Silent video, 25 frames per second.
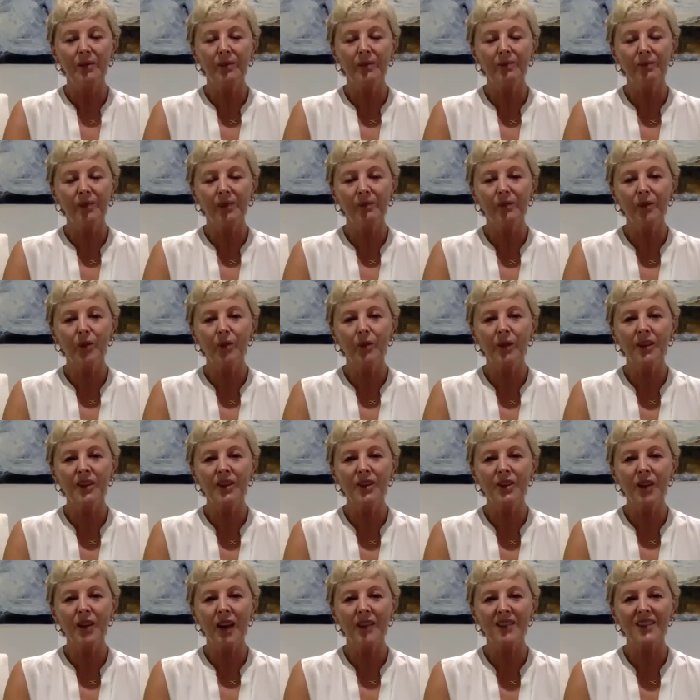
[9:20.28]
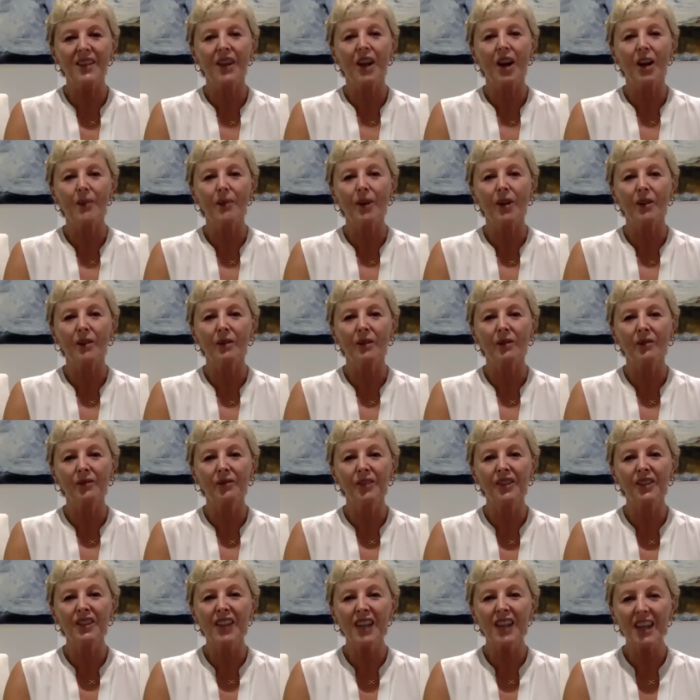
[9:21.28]
Well, when you have SIBO,
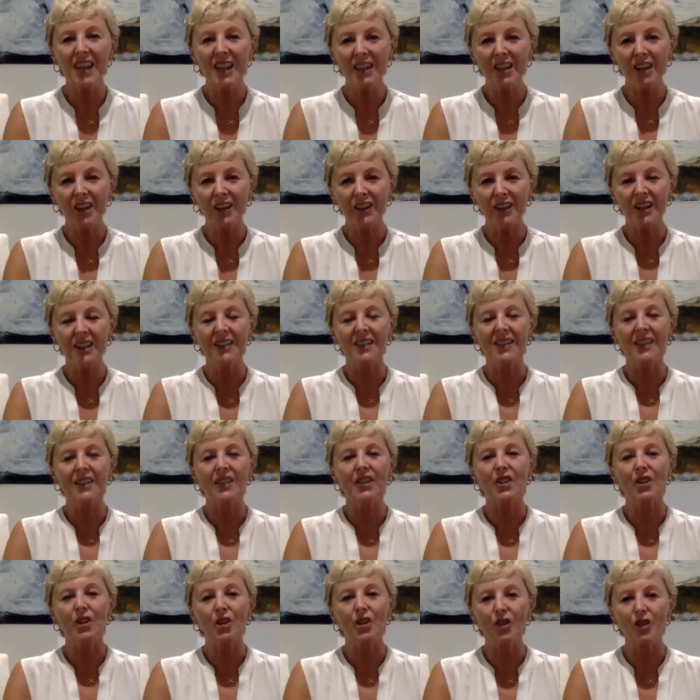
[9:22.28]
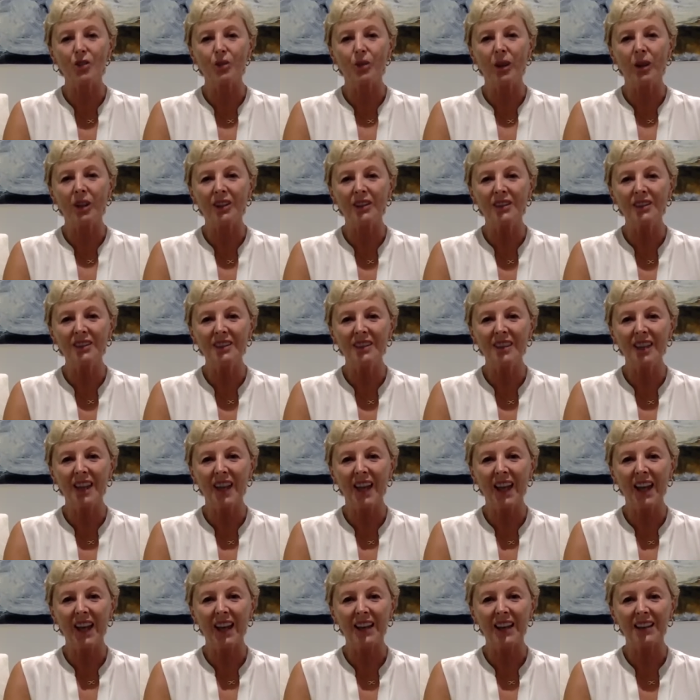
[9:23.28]
fatigue I think is a huge one.
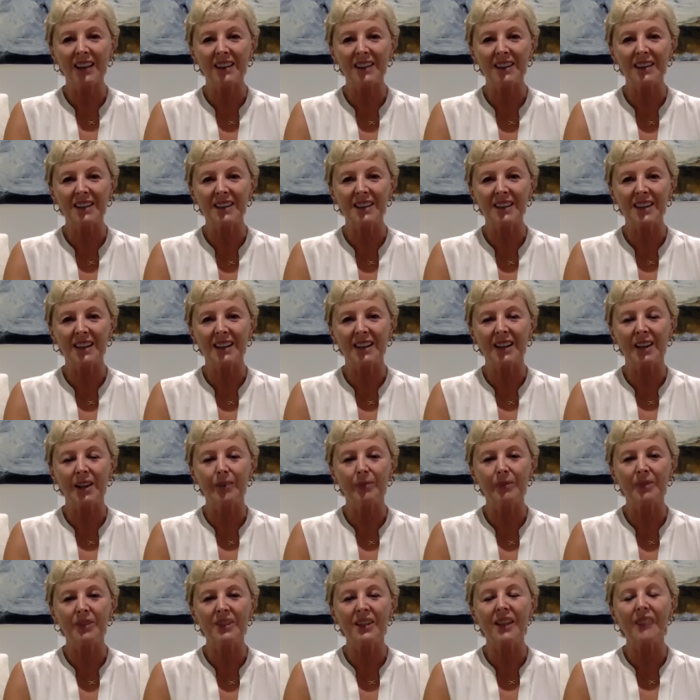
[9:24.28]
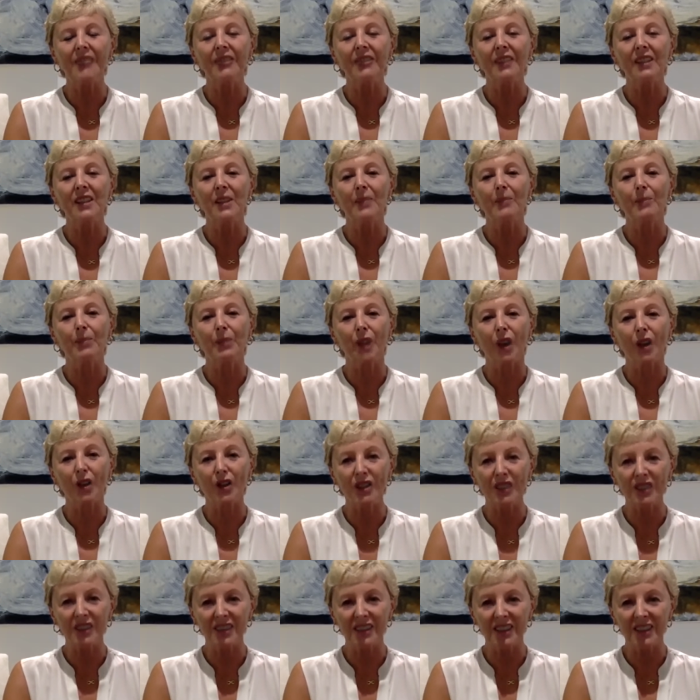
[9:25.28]
And but definitely the
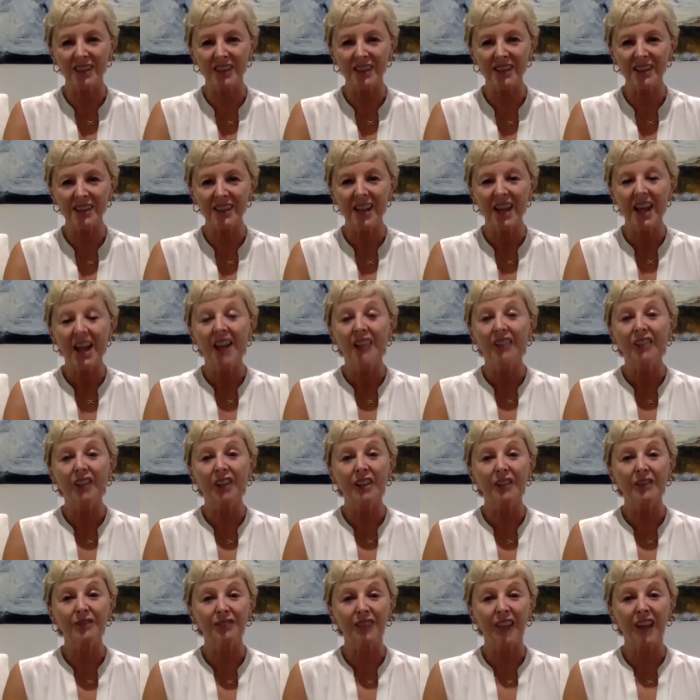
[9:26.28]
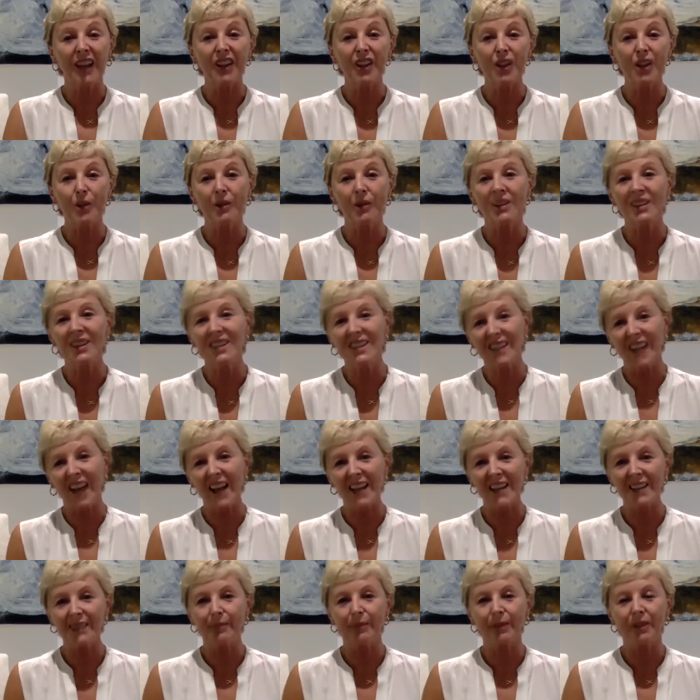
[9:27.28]
bloatedness, a lot of flatulence,
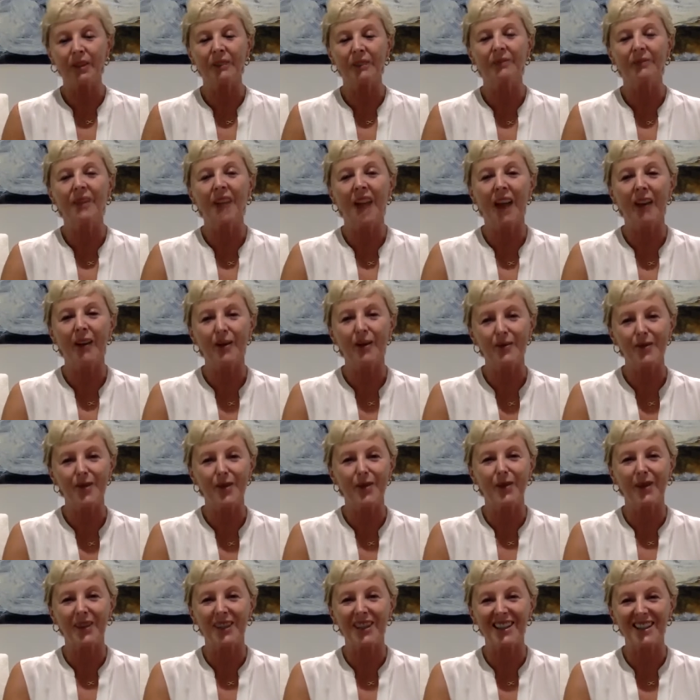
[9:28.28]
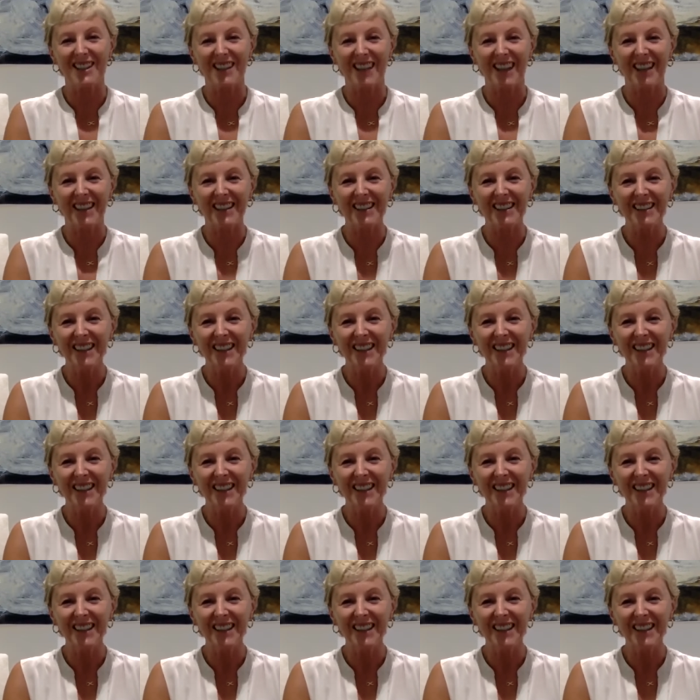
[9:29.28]
gas, however you want to say it.